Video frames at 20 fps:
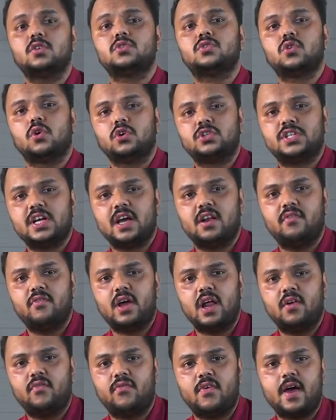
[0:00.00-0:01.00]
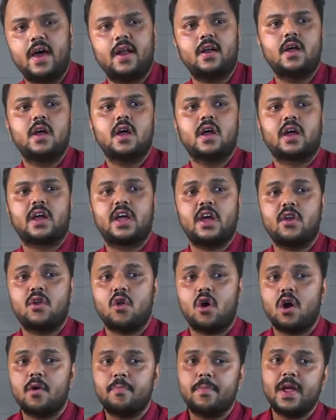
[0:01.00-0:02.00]
Social welfare
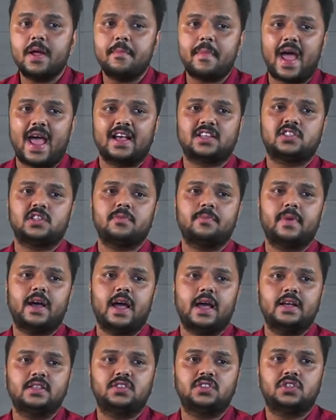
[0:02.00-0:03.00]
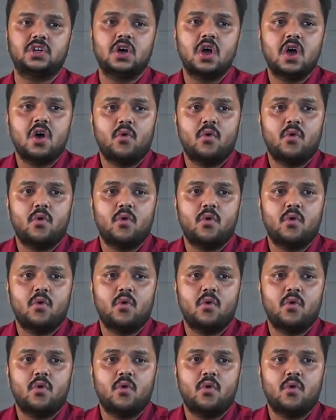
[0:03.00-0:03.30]
cannot be maximized